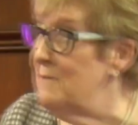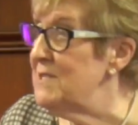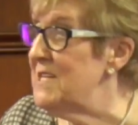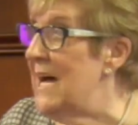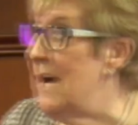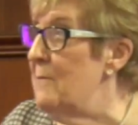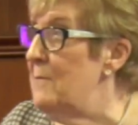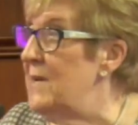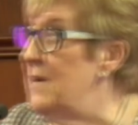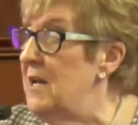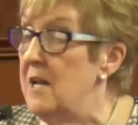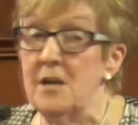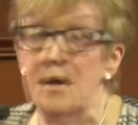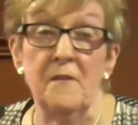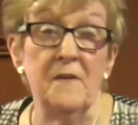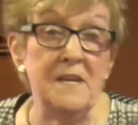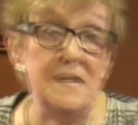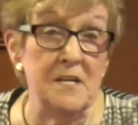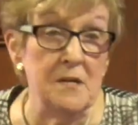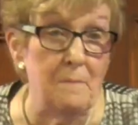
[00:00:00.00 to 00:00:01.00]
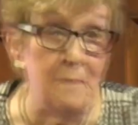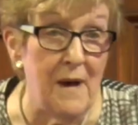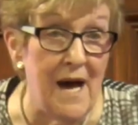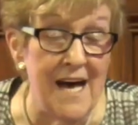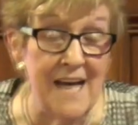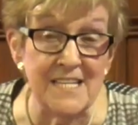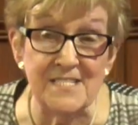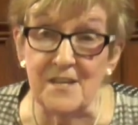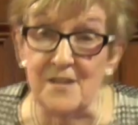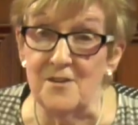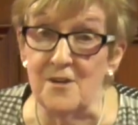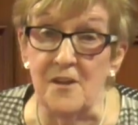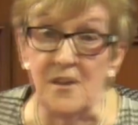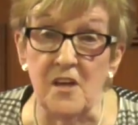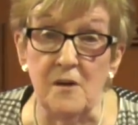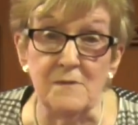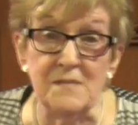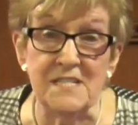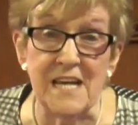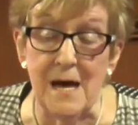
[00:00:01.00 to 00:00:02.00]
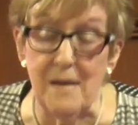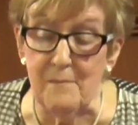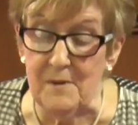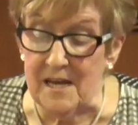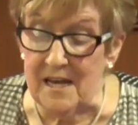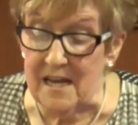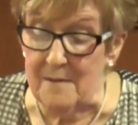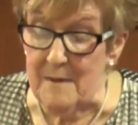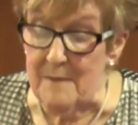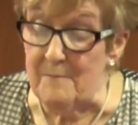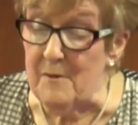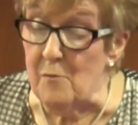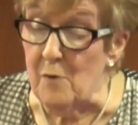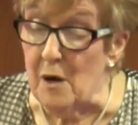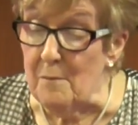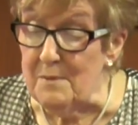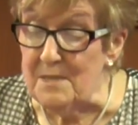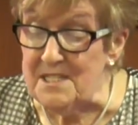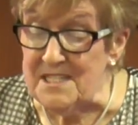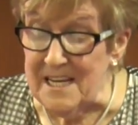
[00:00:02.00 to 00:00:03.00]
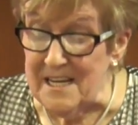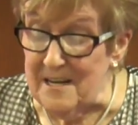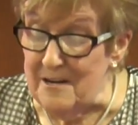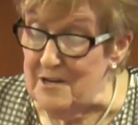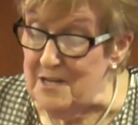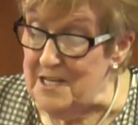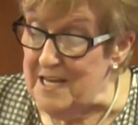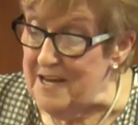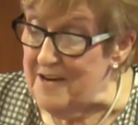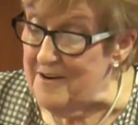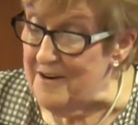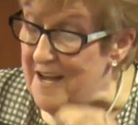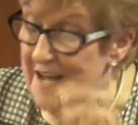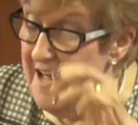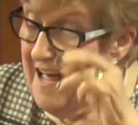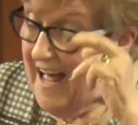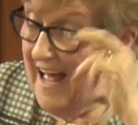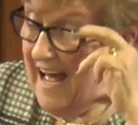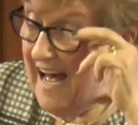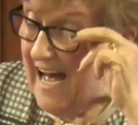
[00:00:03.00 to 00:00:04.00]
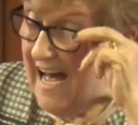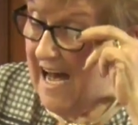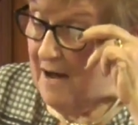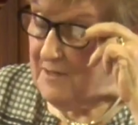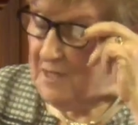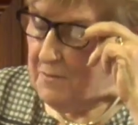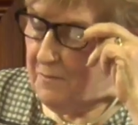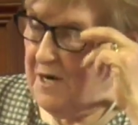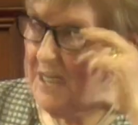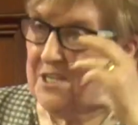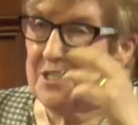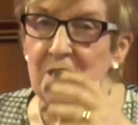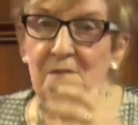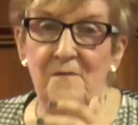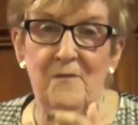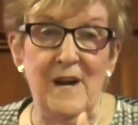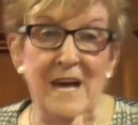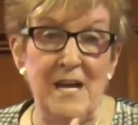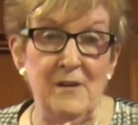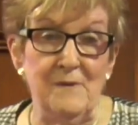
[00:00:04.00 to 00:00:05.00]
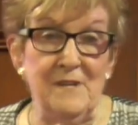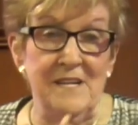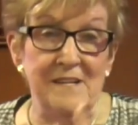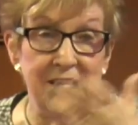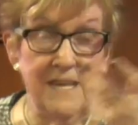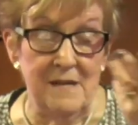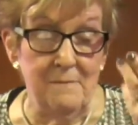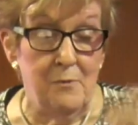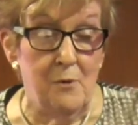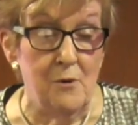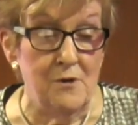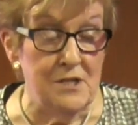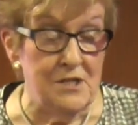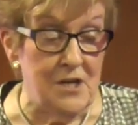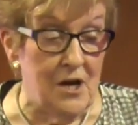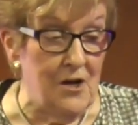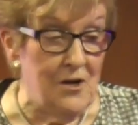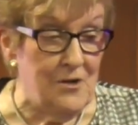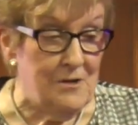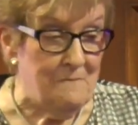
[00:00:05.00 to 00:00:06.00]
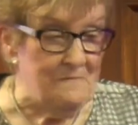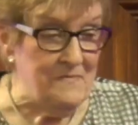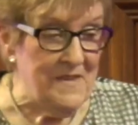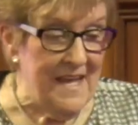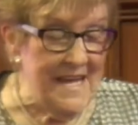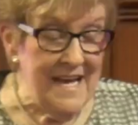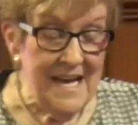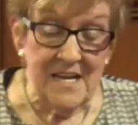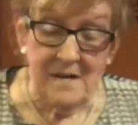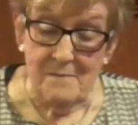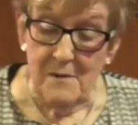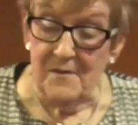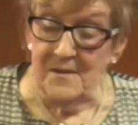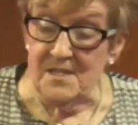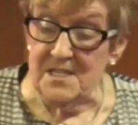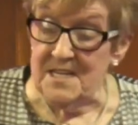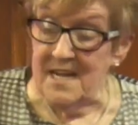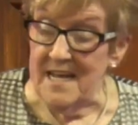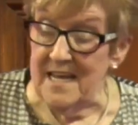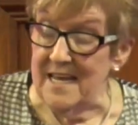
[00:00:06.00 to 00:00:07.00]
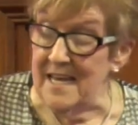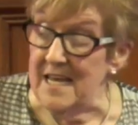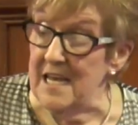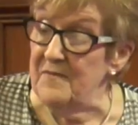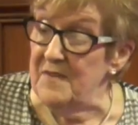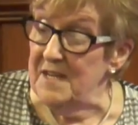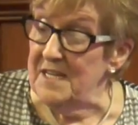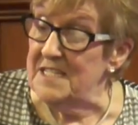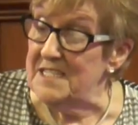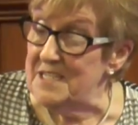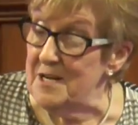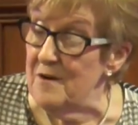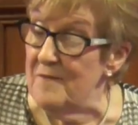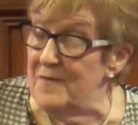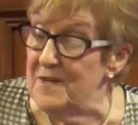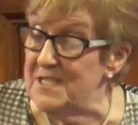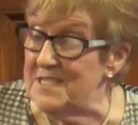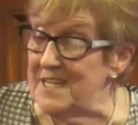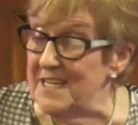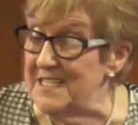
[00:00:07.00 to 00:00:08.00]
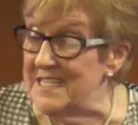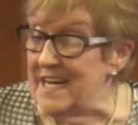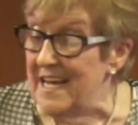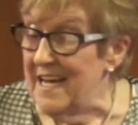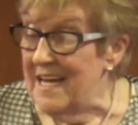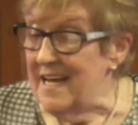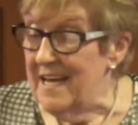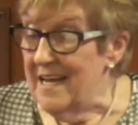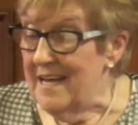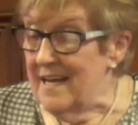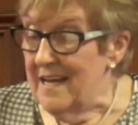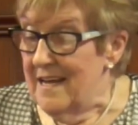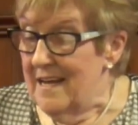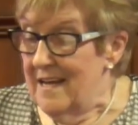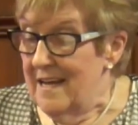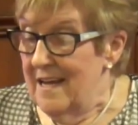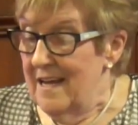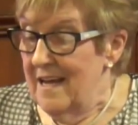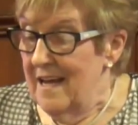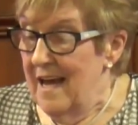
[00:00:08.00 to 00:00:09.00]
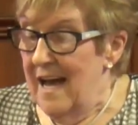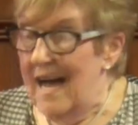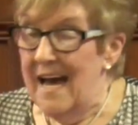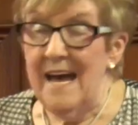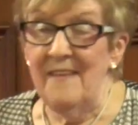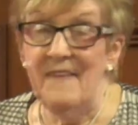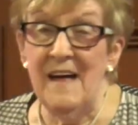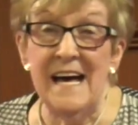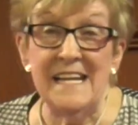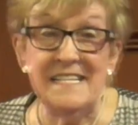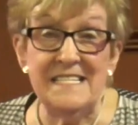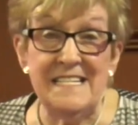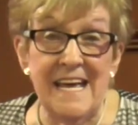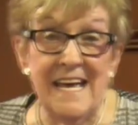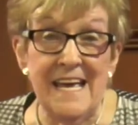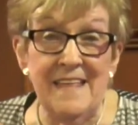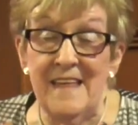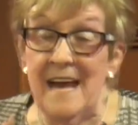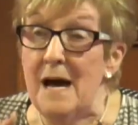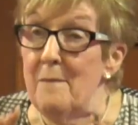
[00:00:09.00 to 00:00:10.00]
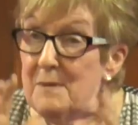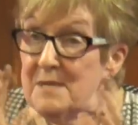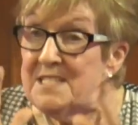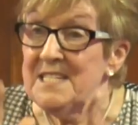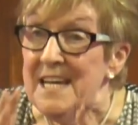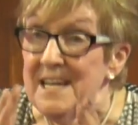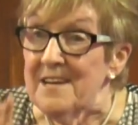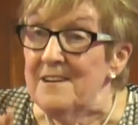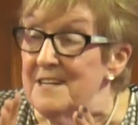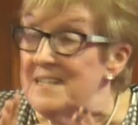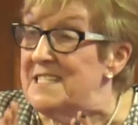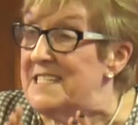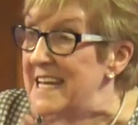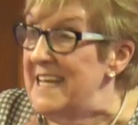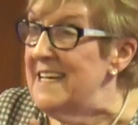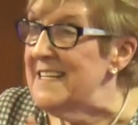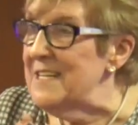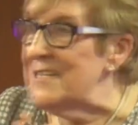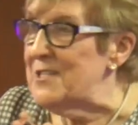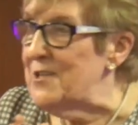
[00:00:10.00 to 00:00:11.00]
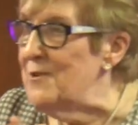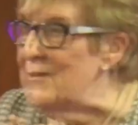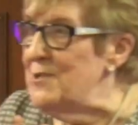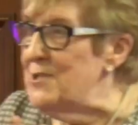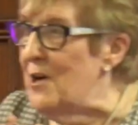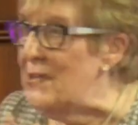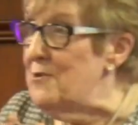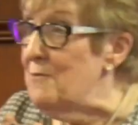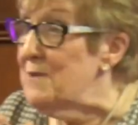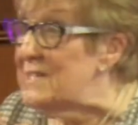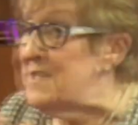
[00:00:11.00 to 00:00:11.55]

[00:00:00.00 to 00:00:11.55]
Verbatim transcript: was happening. And another year passed and nothing was happening. And I remember one particular year I was preaching for Edwin in, in Portadown at a Mother's Day evening service, and I, that day, that particular day, it turned out it